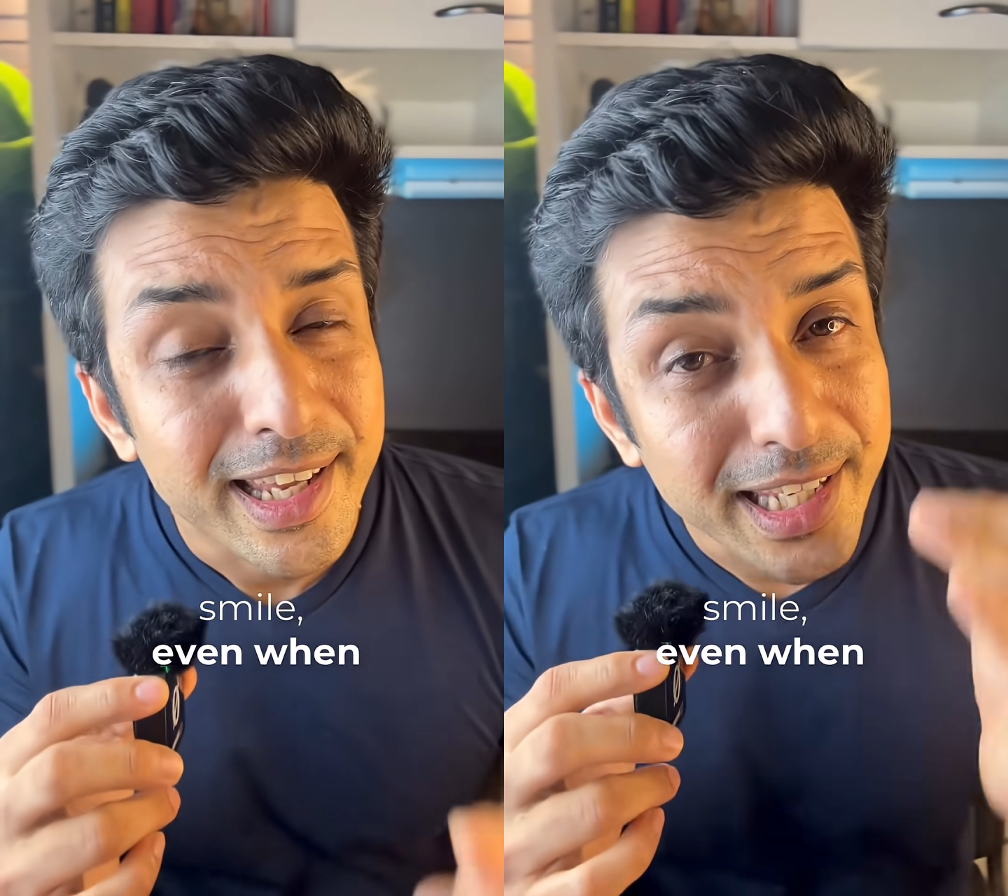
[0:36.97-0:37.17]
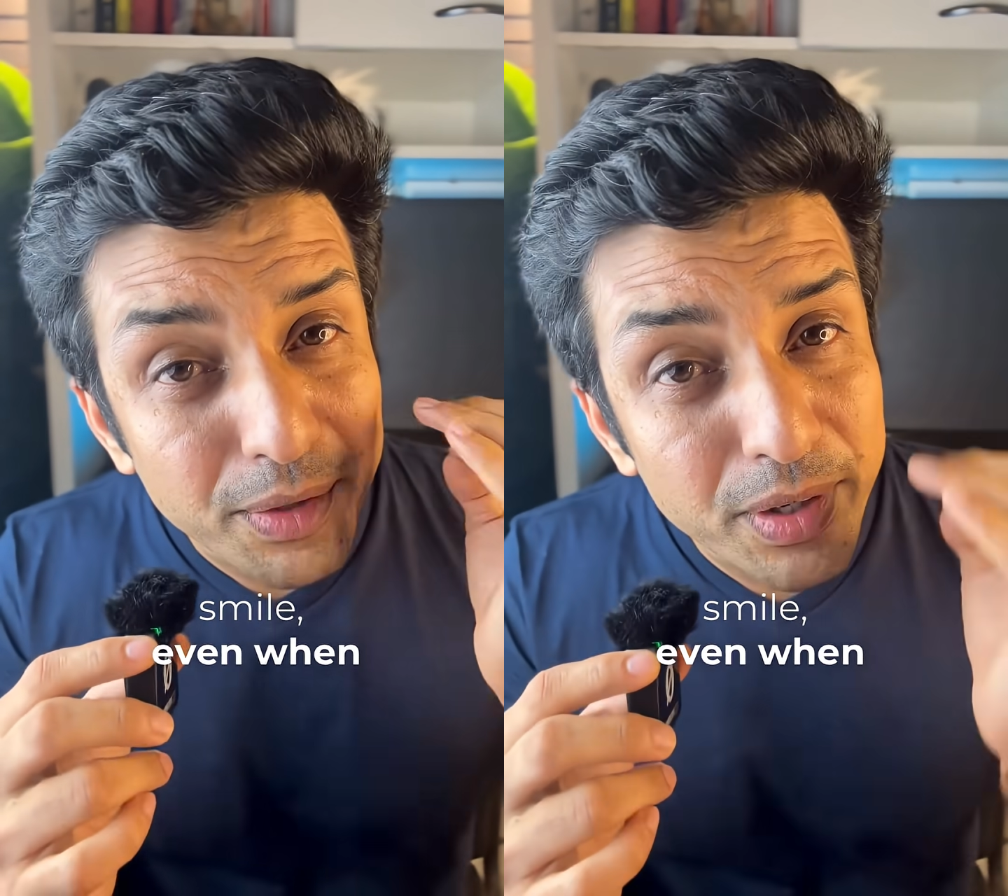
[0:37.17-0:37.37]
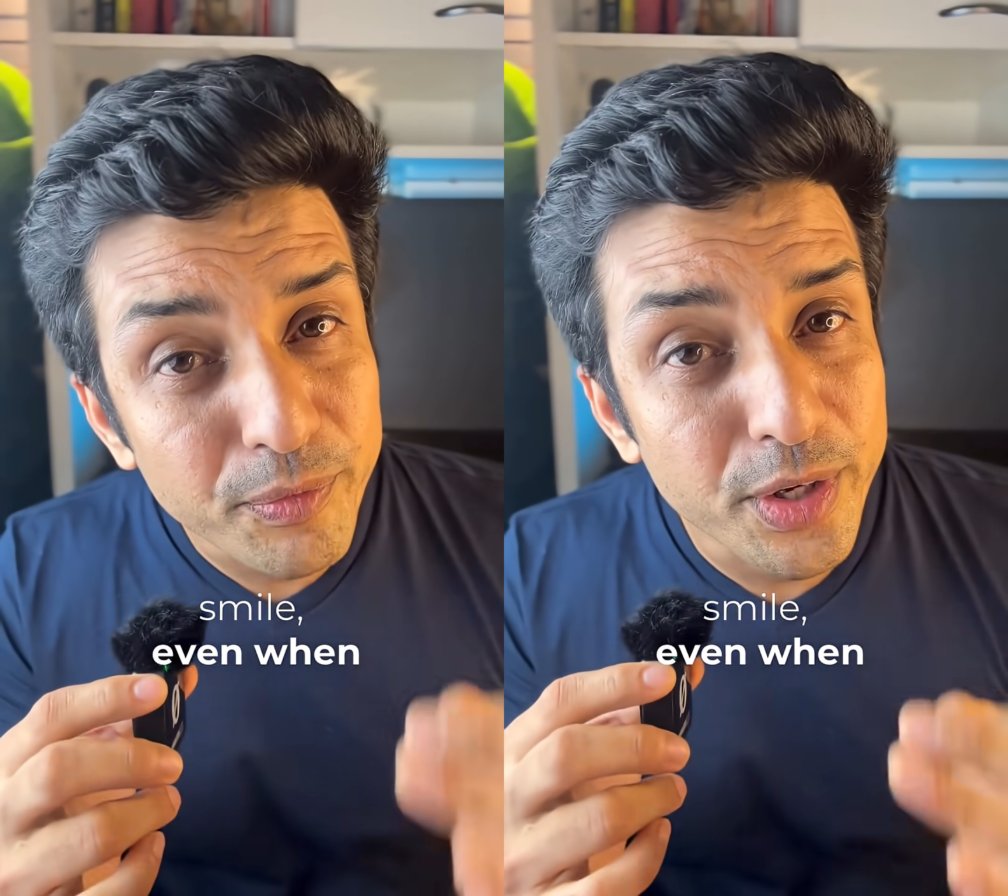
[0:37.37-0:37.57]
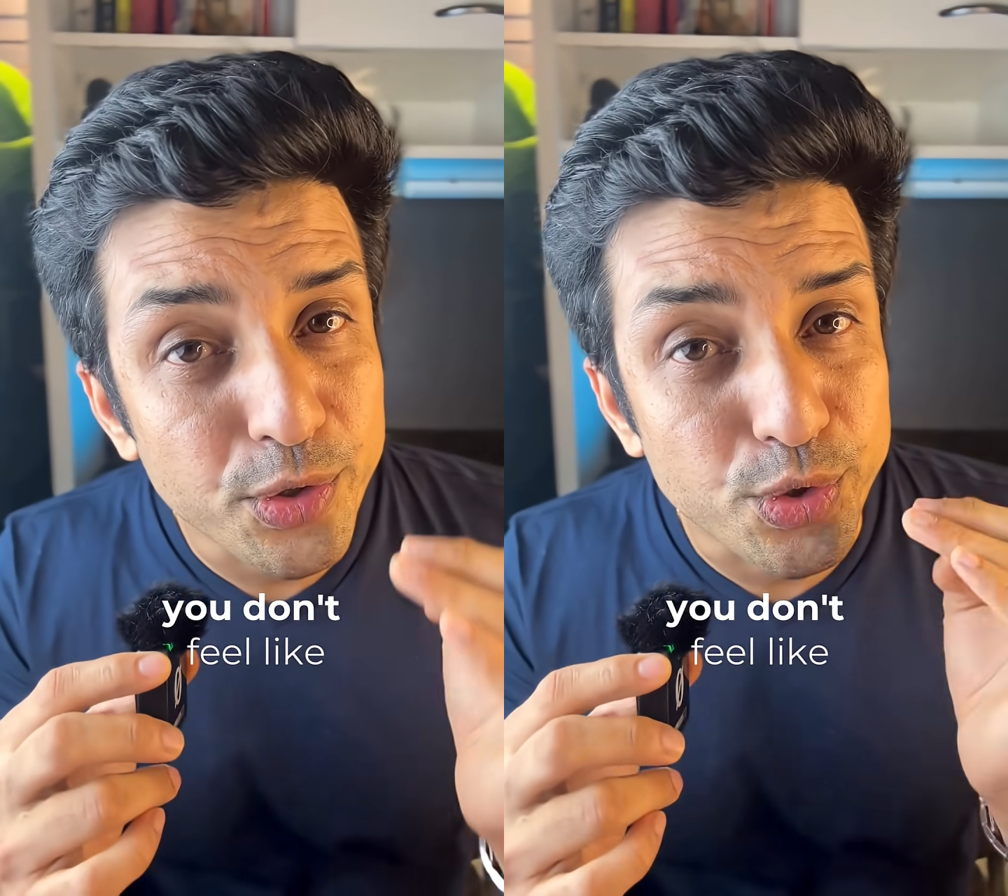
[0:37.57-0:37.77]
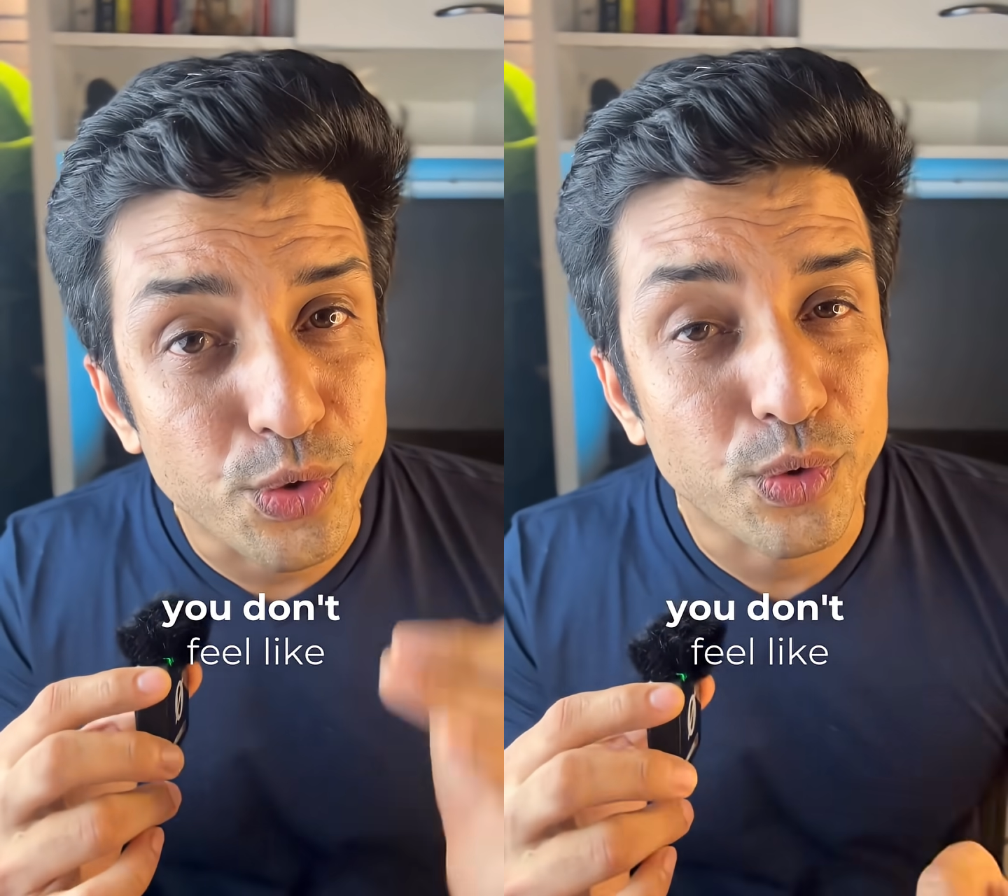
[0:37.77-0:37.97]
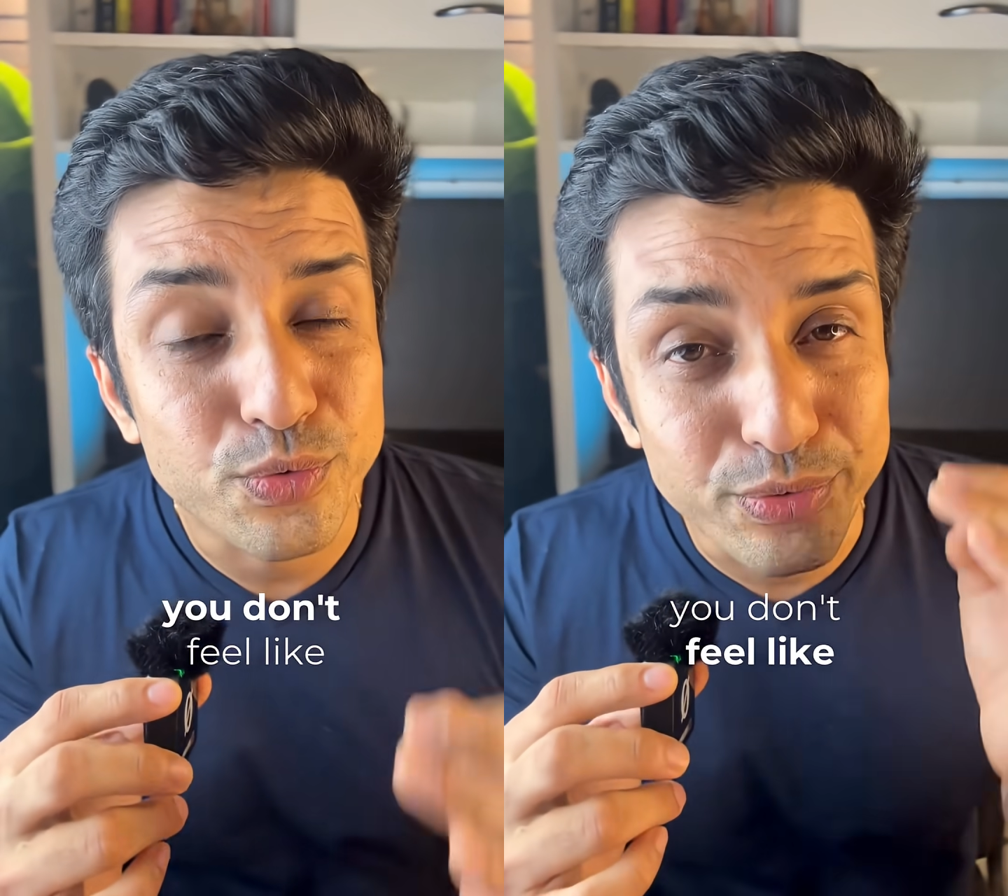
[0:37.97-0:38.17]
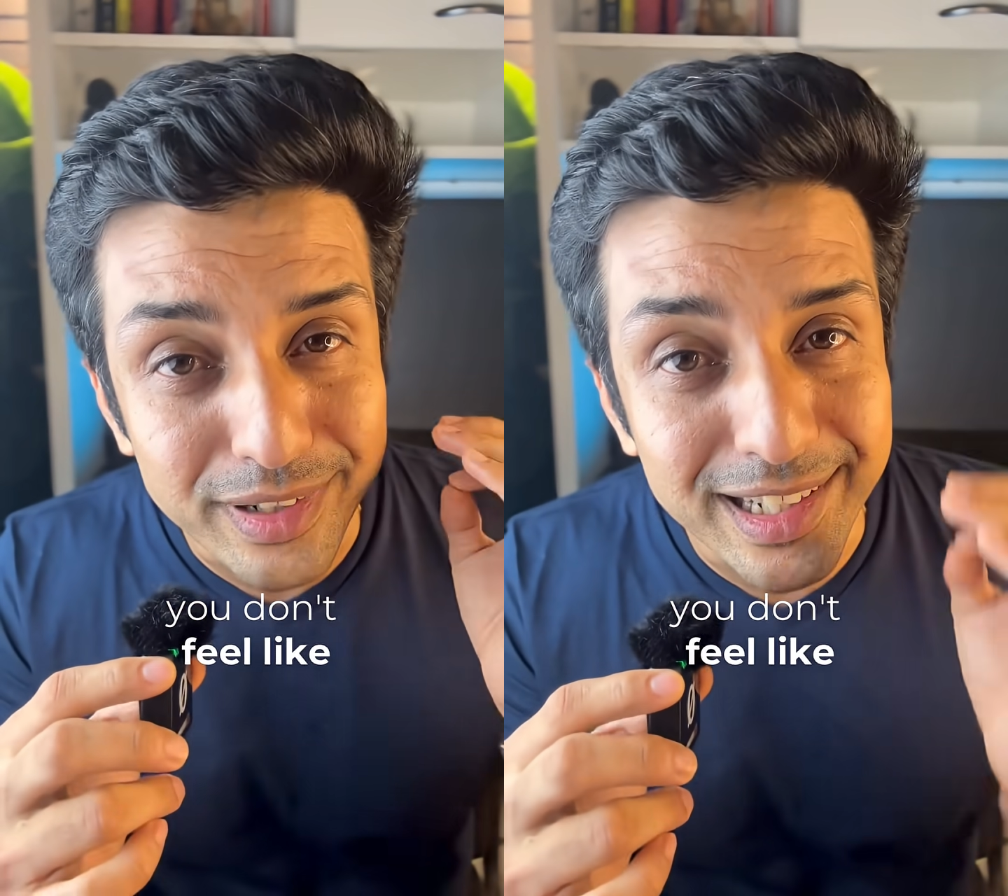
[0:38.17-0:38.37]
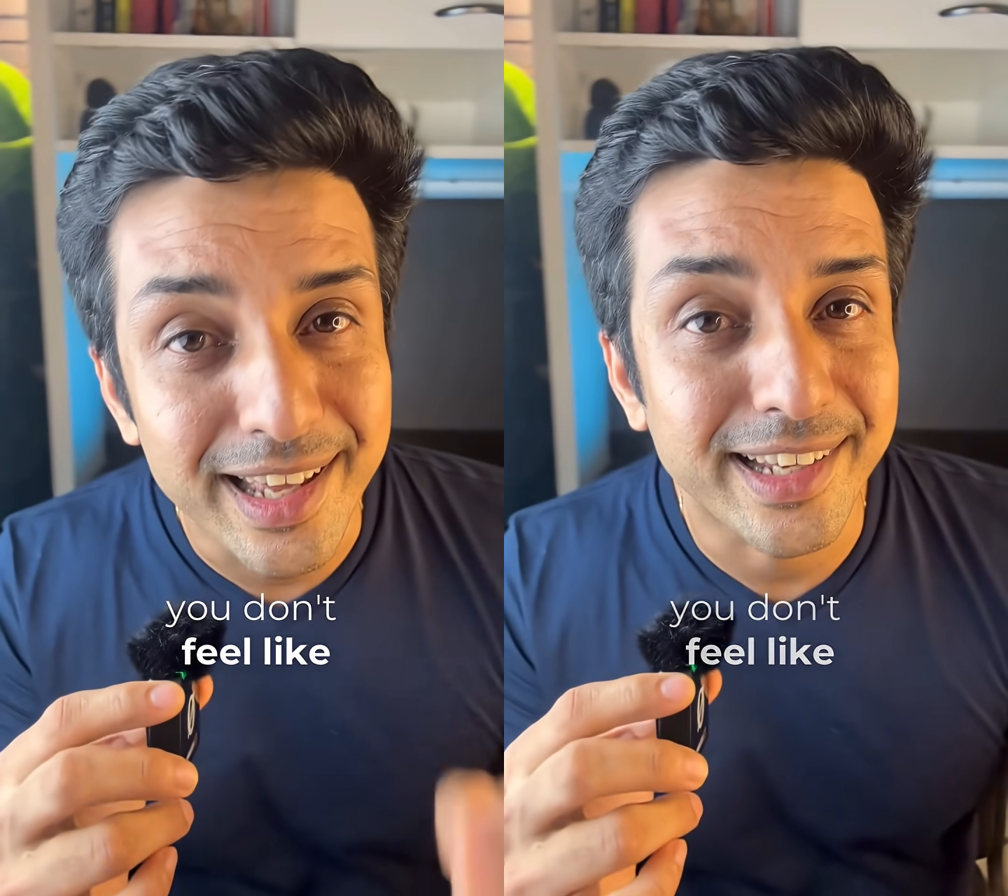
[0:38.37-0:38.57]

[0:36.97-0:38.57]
even when you don't feel